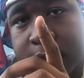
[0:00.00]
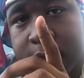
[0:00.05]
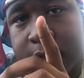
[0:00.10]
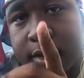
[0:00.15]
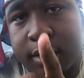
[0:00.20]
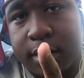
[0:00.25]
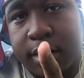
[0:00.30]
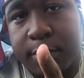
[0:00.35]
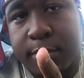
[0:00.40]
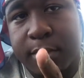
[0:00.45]

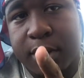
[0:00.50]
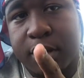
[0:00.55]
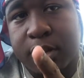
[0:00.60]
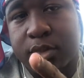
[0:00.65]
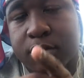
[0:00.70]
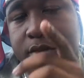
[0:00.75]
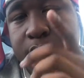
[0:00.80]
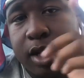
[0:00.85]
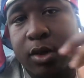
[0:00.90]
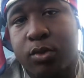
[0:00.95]
that made you
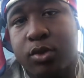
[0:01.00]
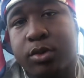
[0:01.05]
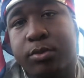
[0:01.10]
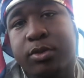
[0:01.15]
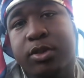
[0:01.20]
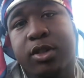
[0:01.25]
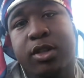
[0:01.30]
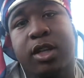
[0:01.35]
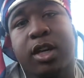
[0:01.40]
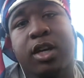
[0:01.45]
not want to be
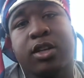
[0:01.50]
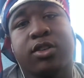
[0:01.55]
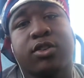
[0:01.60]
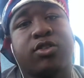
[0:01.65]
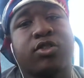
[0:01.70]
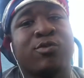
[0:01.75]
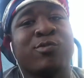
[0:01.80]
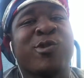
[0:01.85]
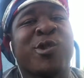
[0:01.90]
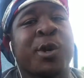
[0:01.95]
a doctor no
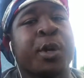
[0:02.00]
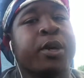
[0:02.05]
more.